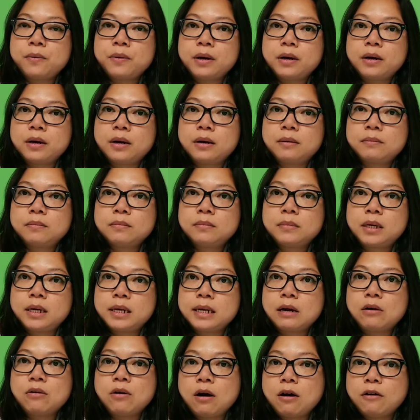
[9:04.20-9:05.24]
um, in
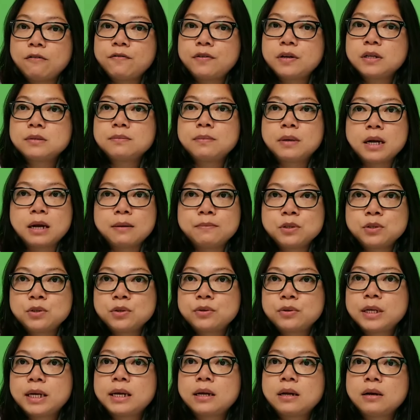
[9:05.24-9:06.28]
our office, but I'm sure
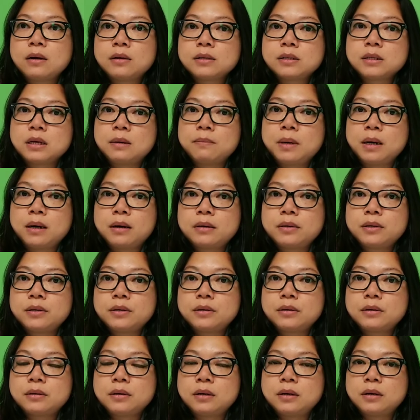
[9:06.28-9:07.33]
that uh, some
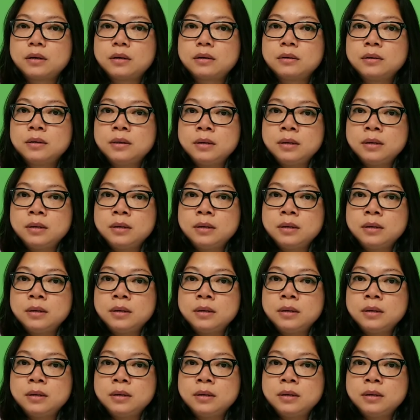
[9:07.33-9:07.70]
other uh,